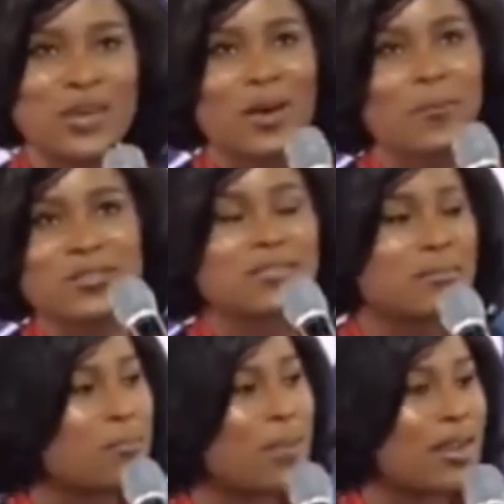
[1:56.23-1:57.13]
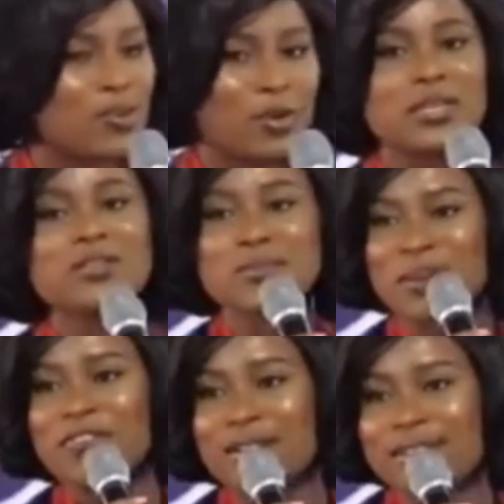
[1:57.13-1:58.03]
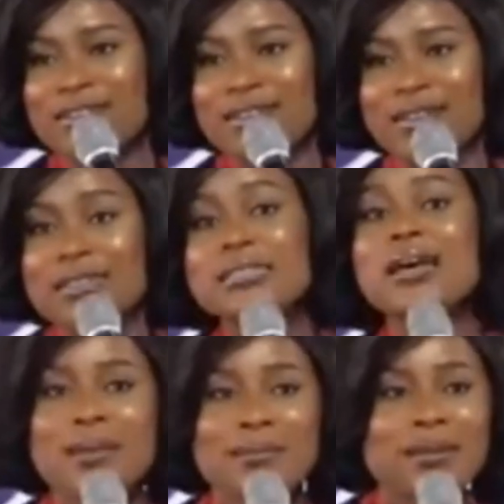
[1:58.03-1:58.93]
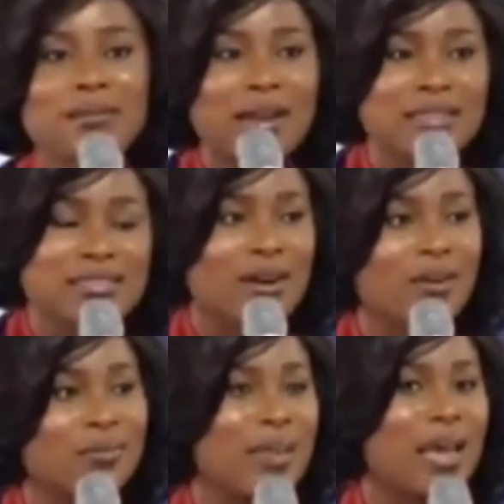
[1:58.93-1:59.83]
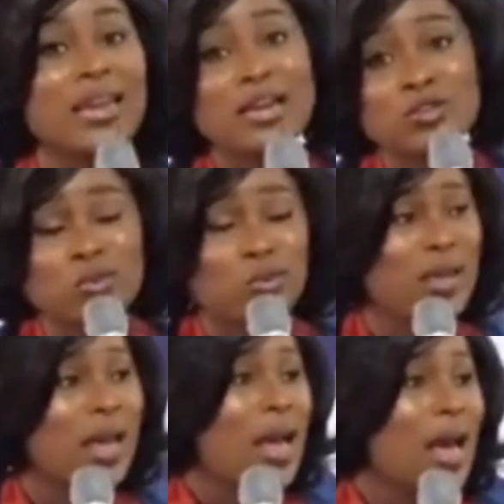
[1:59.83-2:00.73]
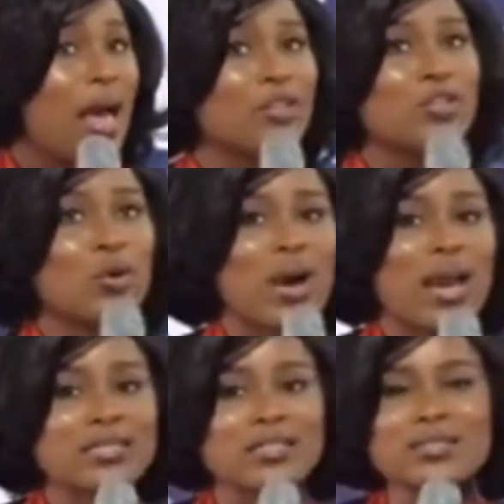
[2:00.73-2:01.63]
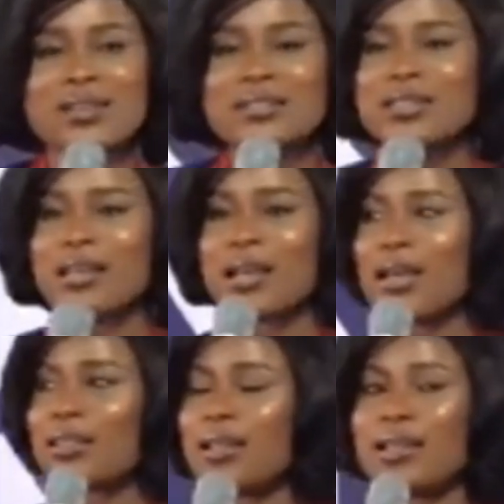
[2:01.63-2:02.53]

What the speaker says: up, sit in my bed, and God tells me, my friend, it's time, write this down, and I do. And so I had just started the late